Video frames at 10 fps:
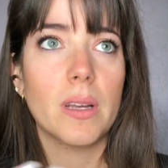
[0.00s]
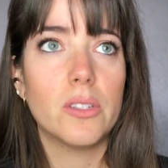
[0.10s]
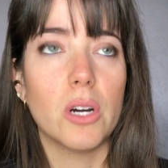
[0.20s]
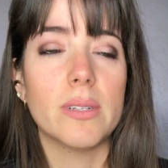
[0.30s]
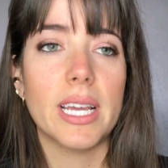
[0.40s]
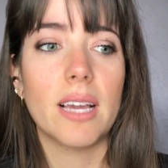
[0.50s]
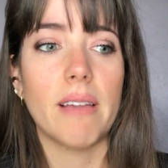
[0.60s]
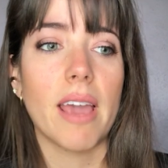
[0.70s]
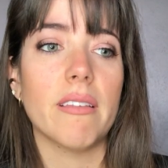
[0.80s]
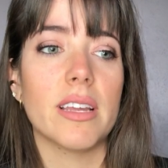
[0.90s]
don't take it
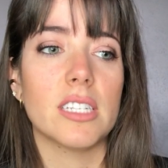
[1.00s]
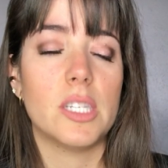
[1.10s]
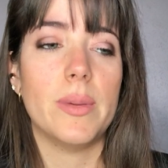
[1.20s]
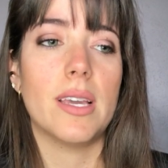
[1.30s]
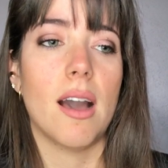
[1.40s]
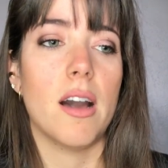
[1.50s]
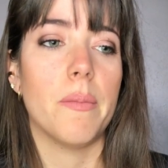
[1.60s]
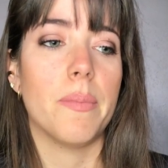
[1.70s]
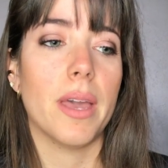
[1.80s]
lightly and speak up.